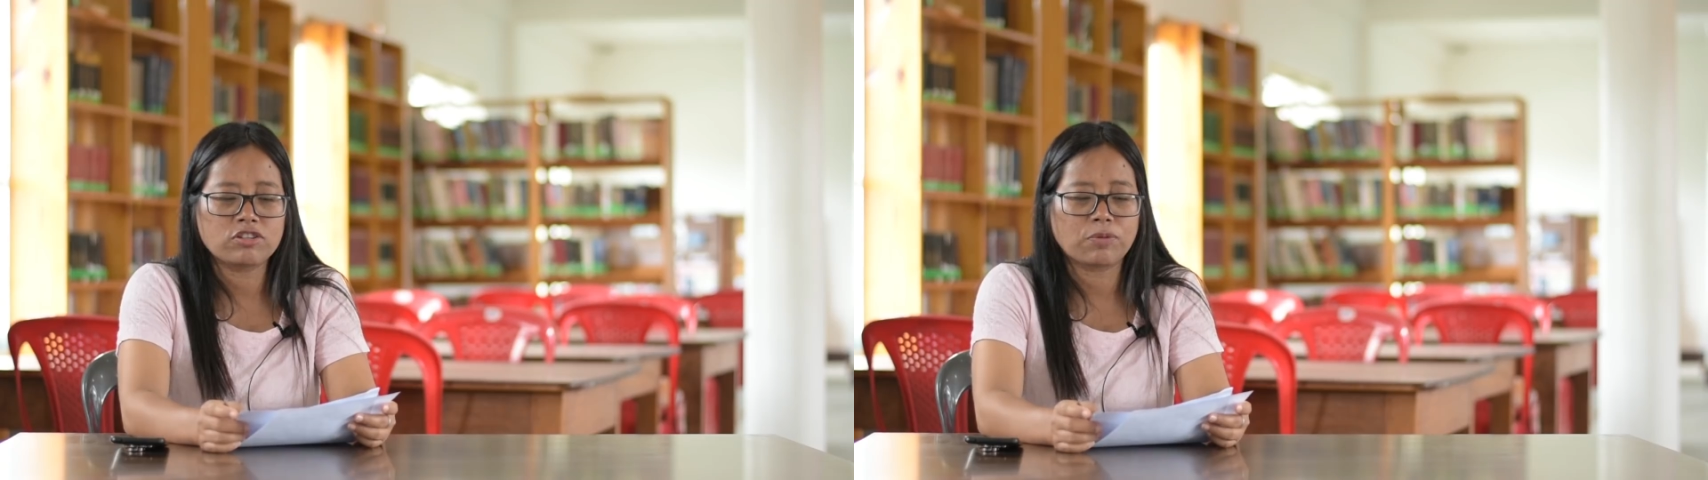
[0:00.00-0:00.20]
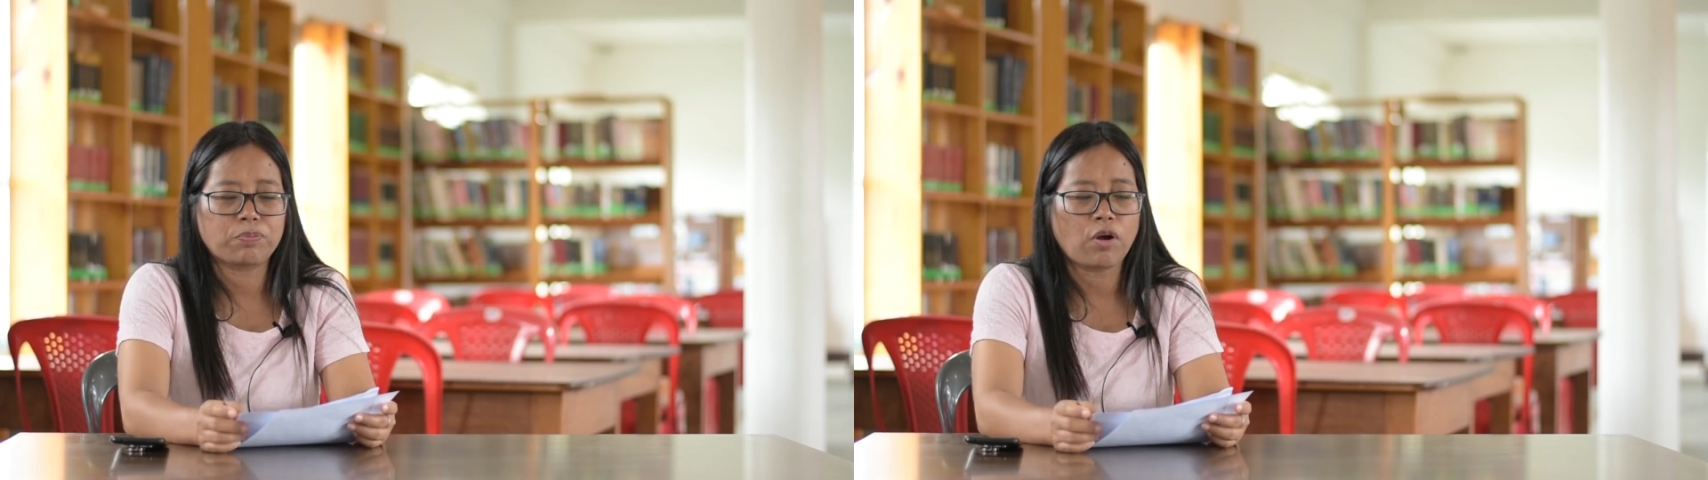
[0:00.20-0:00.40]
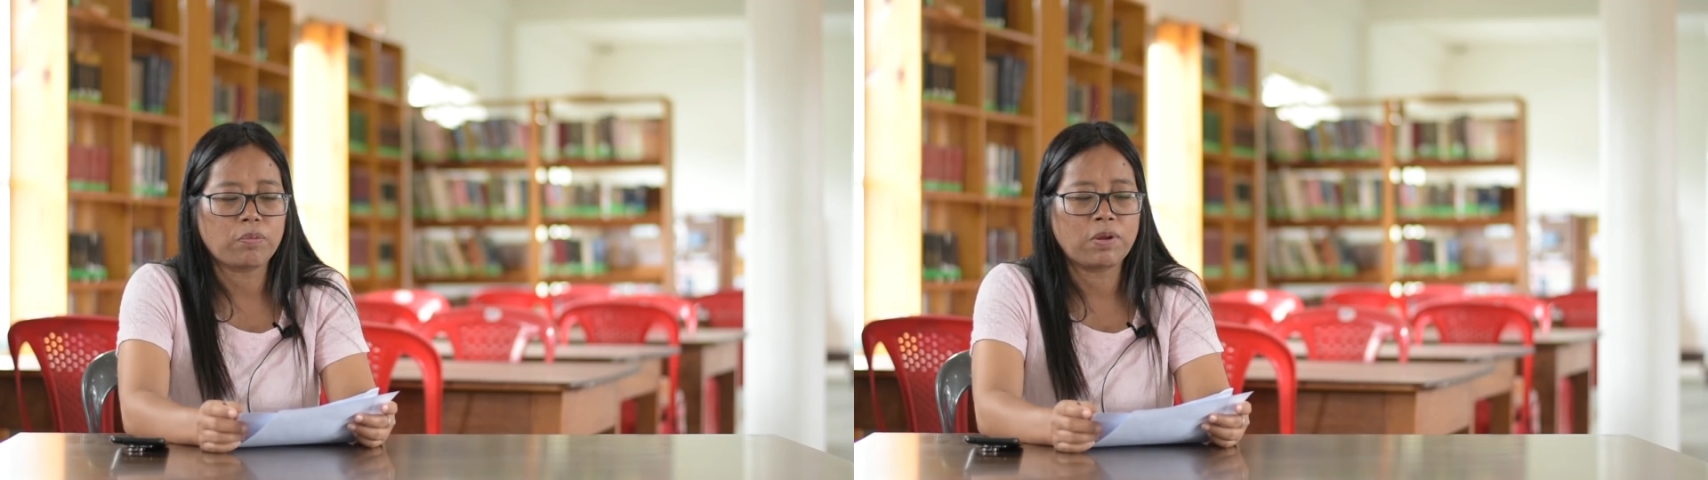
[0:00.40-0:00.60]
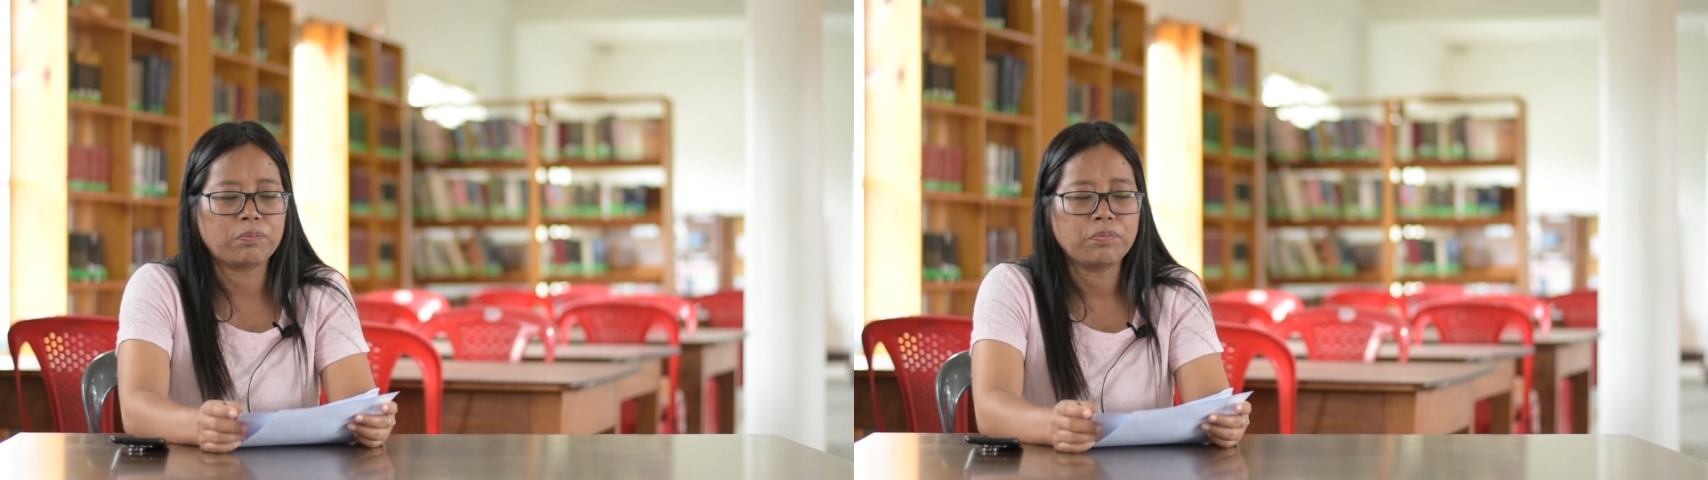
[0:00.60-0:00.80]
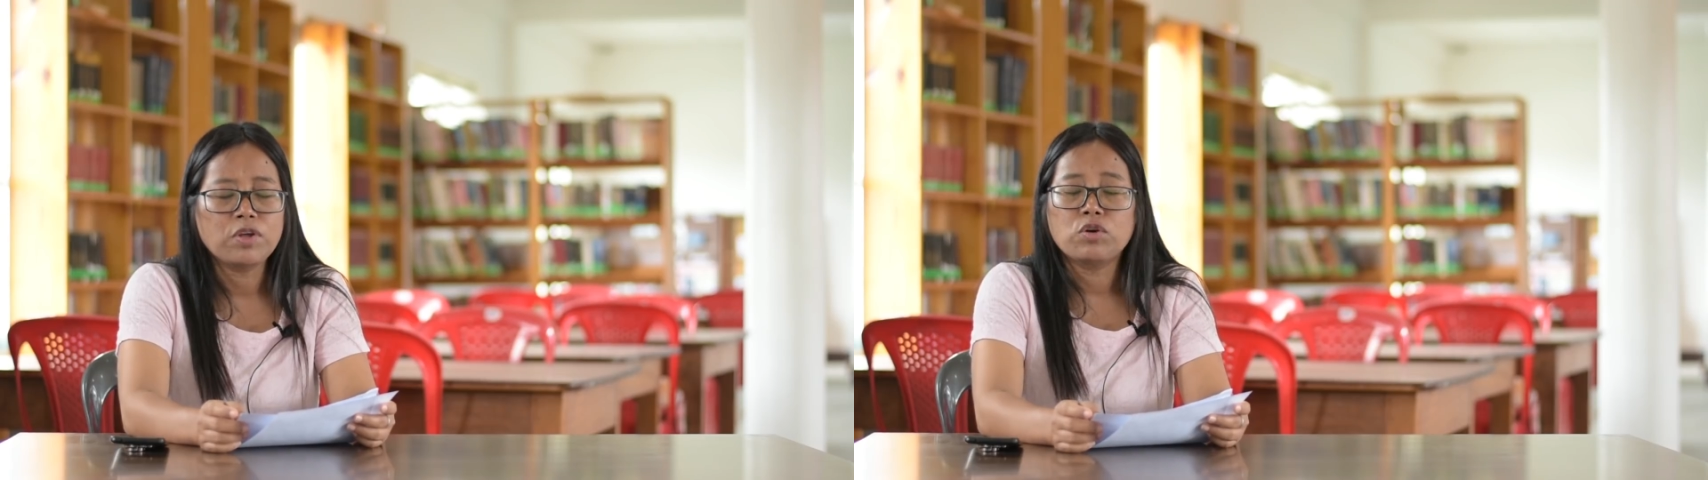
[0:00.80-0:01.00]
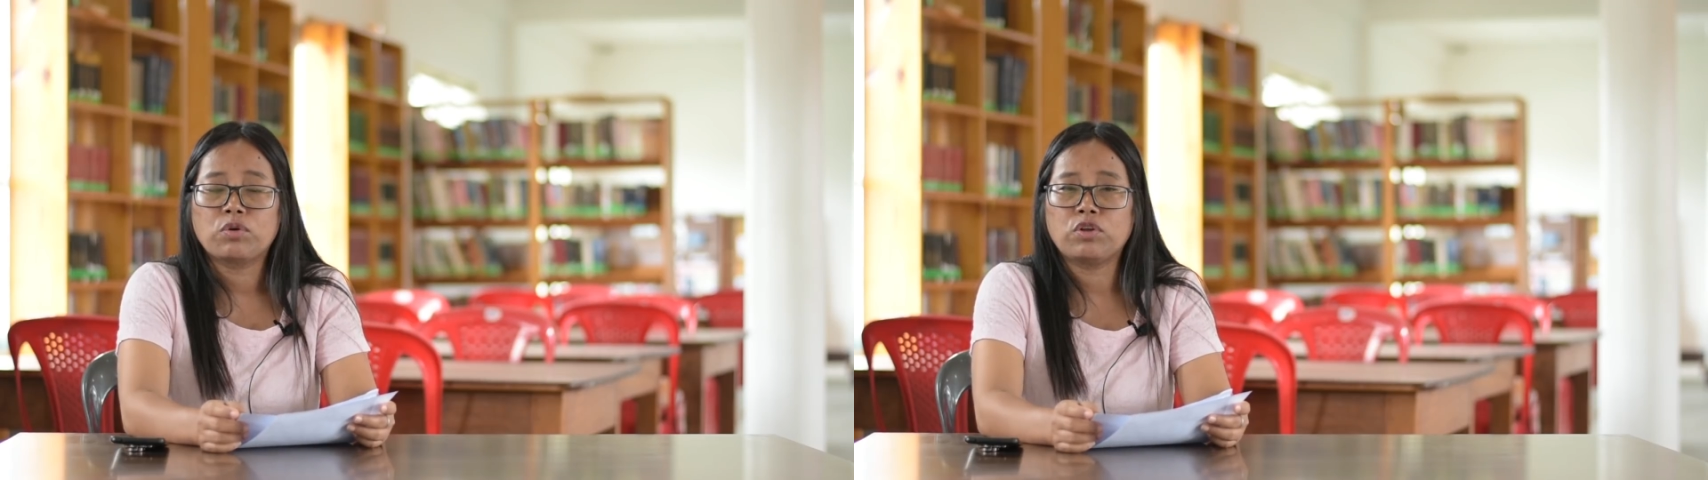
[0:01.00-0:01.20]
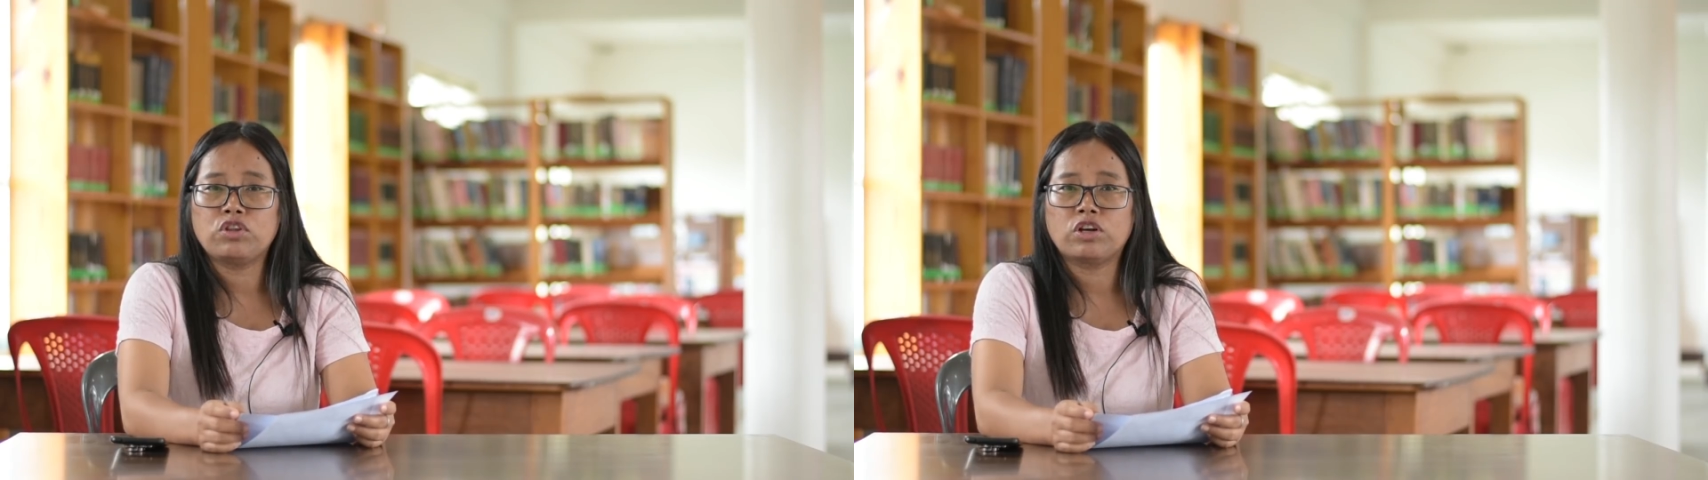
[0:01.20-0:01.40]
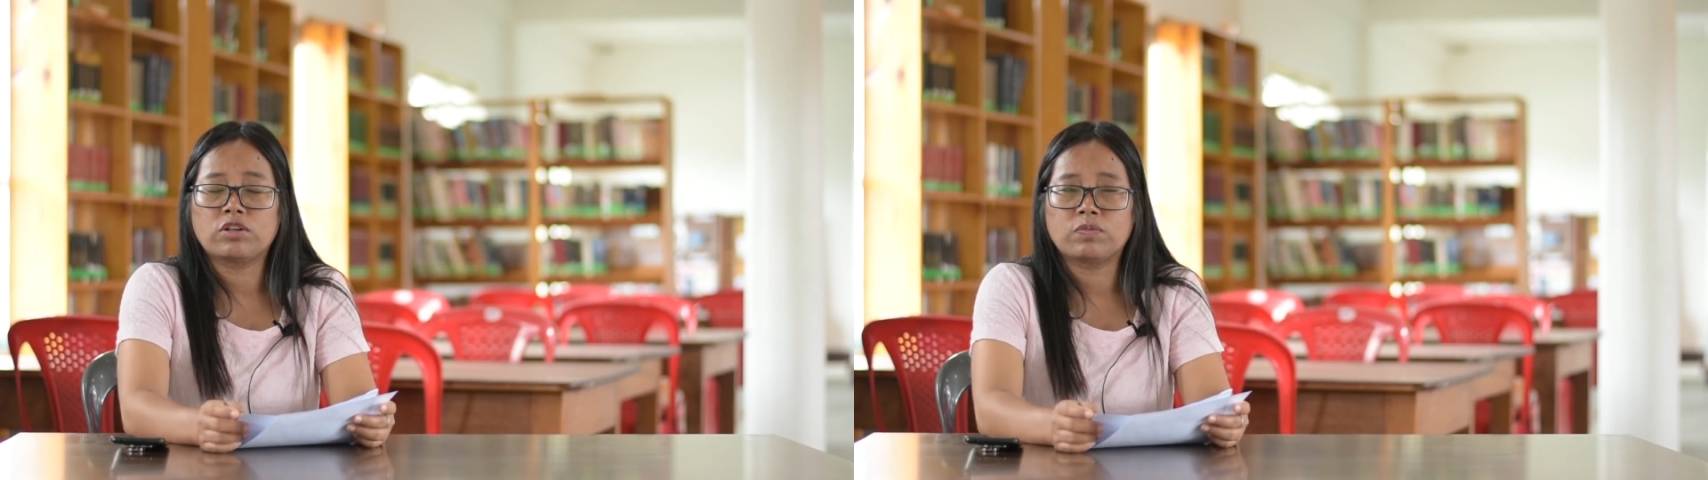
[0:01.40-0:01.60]
is a problem in
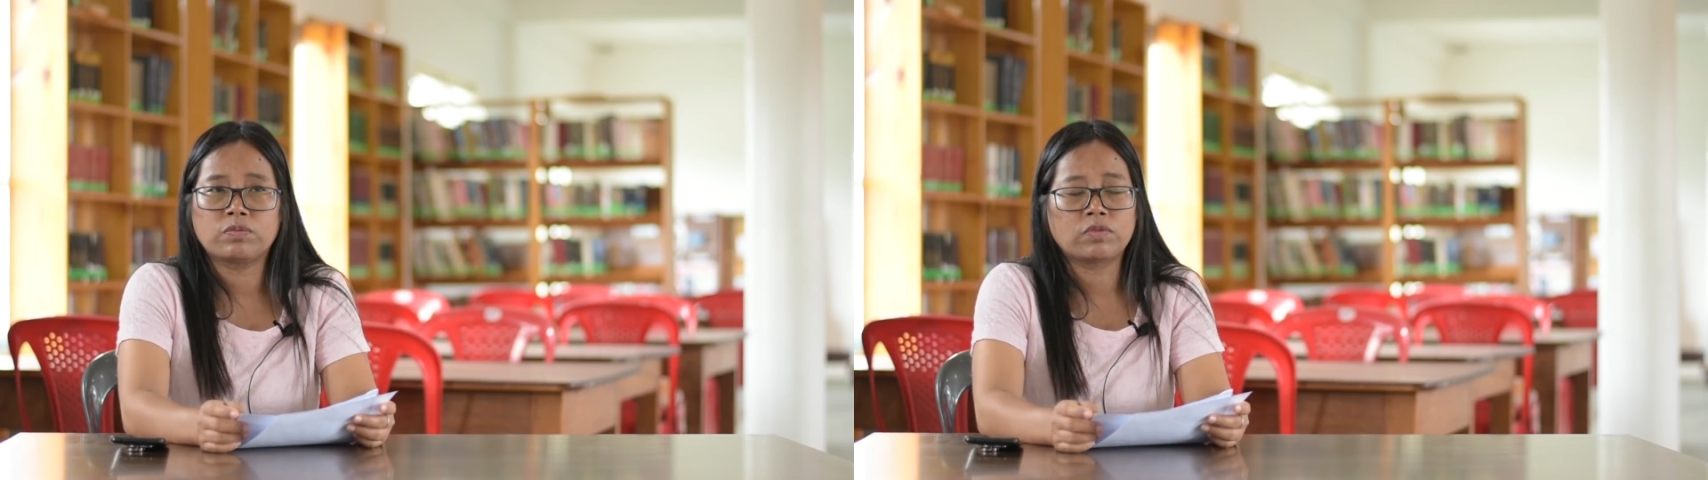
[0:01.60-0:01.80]
your